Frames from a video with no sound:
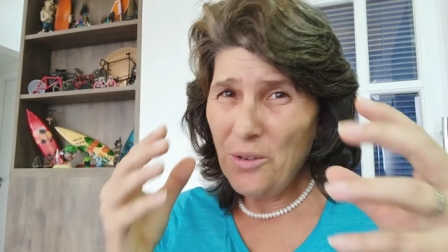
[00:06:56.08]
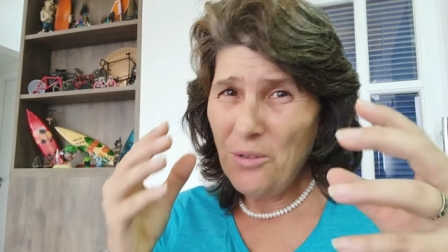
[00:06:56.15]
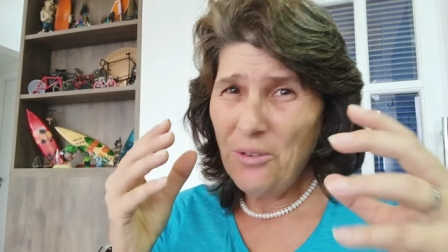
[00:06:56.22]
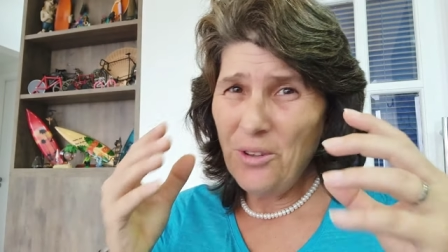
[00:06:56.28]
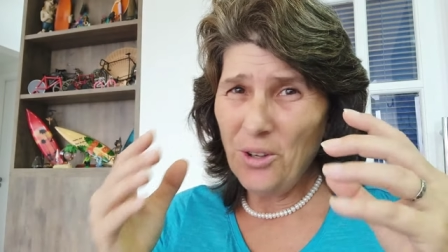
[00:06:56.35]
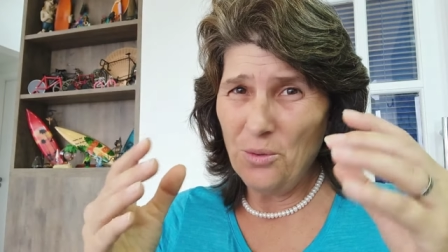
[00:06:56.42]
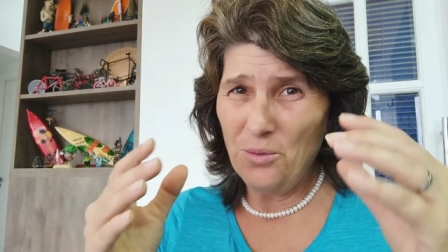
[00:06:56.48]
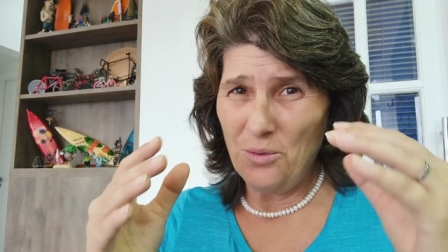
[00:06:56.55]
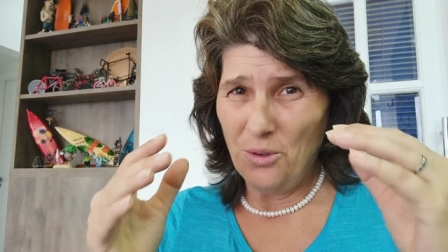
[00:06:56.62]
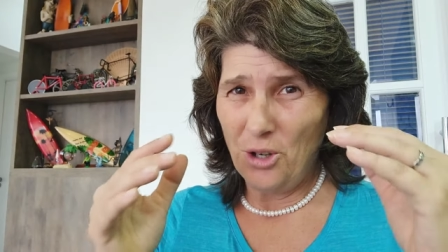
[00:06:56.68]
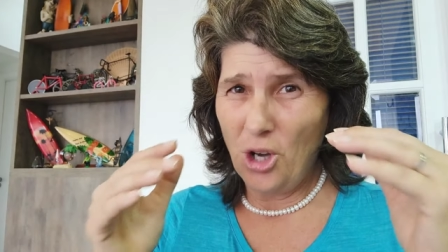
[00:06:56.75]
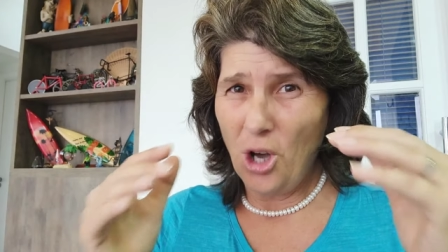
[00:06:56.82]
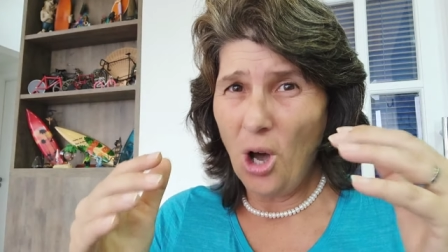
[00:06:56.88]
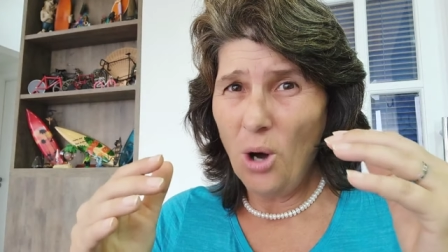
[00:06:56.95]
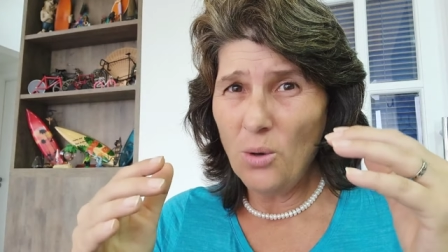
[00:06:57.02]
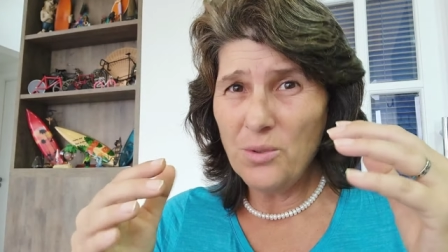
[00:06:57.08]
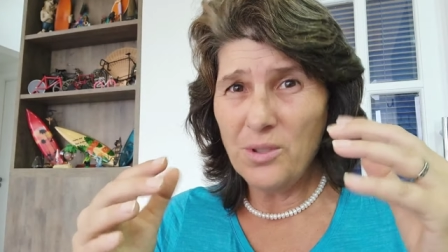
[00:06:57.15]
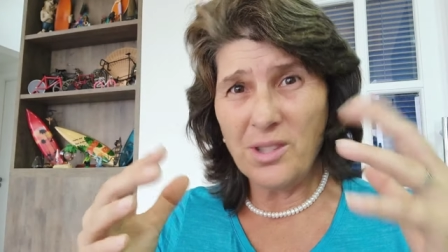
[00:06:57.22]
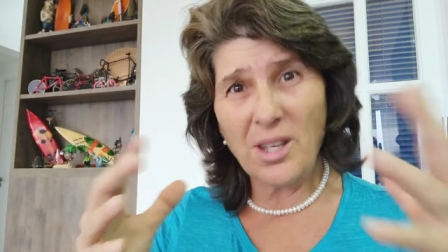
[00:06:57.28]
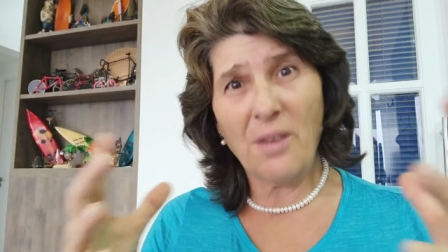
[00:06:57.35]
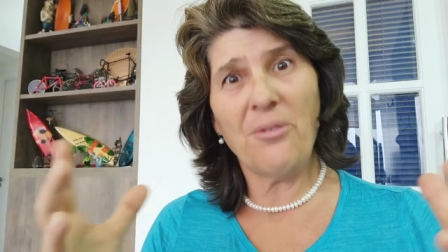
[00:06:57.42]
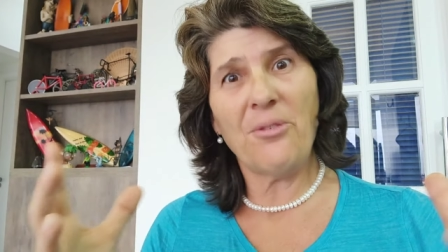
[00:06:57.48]
We feel
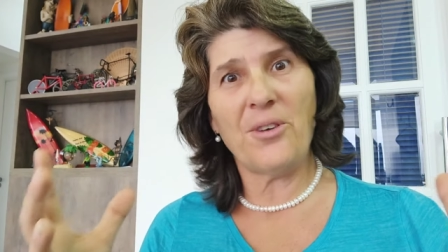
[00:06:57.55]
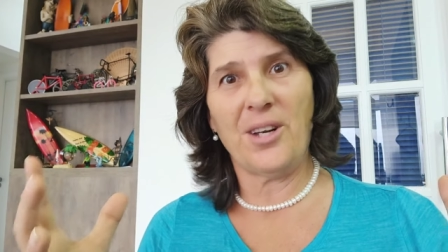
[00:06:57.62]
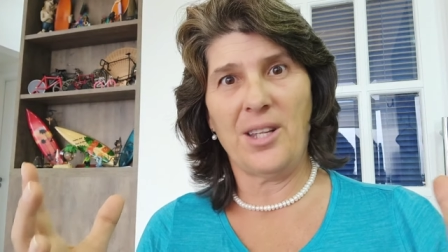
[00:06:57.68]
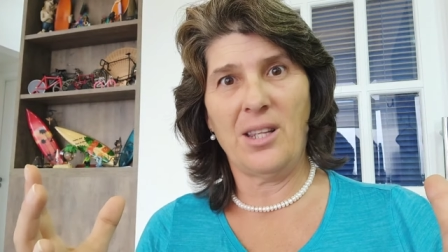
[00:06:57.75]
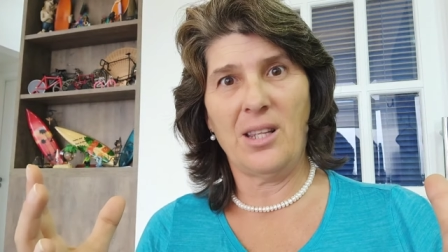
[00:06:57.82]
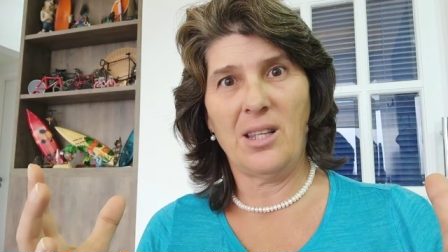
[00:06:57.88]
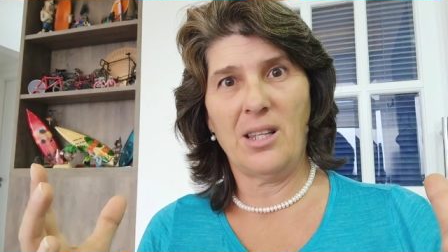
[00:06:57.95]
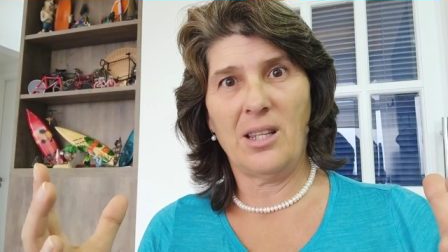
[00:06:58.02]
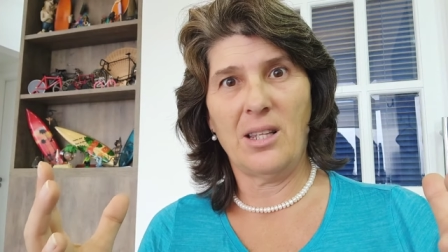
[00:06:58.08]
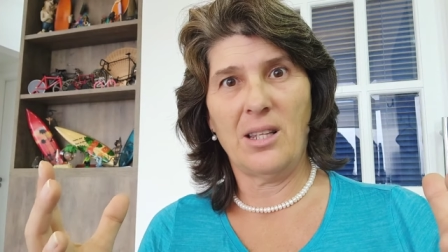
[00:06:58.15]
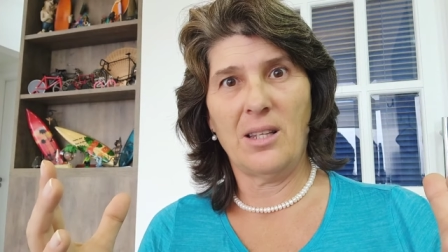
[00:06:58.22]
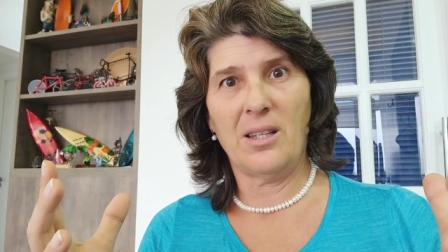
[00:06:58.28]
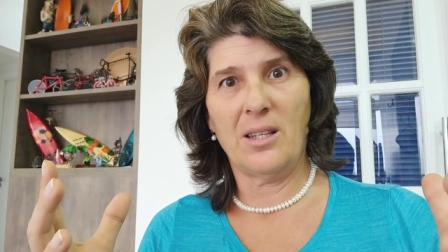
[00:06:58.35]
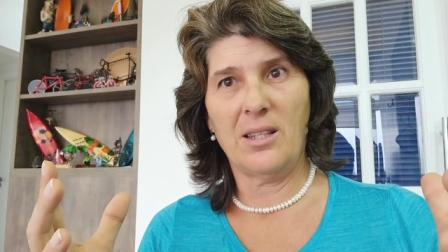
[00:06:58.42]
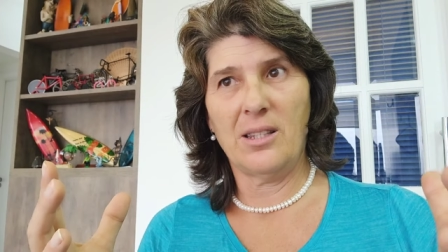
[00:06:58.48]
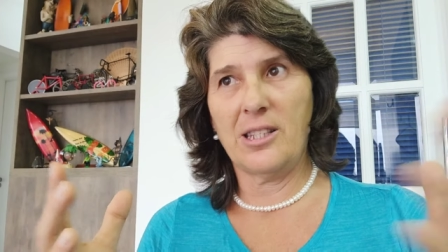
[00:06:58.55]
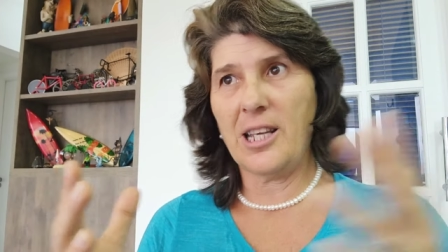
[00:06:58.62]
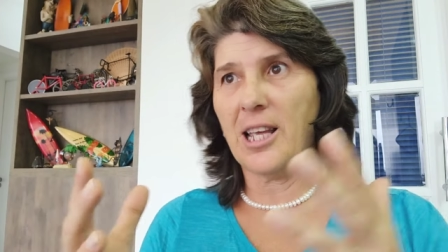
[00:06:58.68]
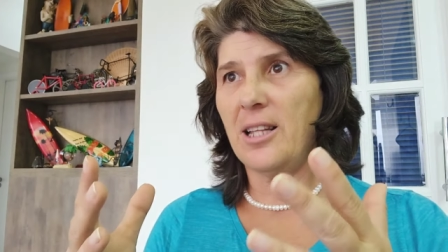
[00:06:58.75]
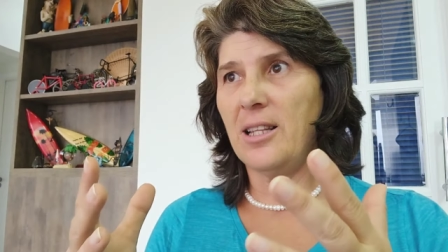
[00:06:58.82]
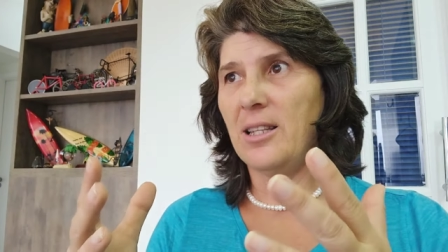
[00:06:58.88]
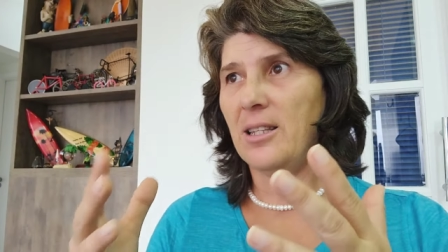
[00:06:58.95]
cold different
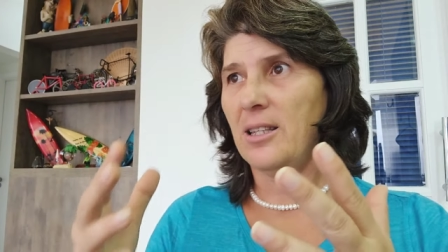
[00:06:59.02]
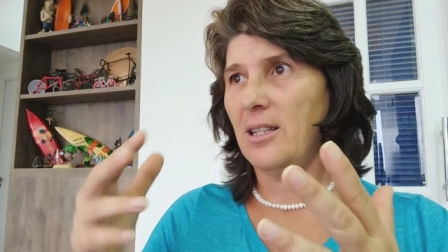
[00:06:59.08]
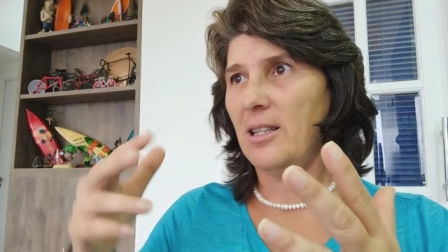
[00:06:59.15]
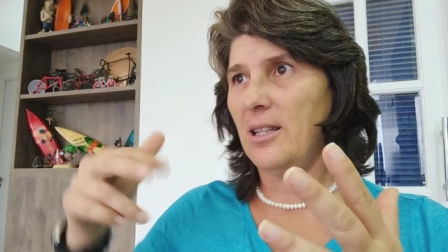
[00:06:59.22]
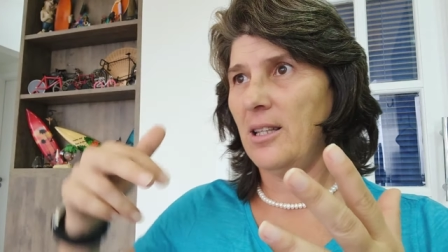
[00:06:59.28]
than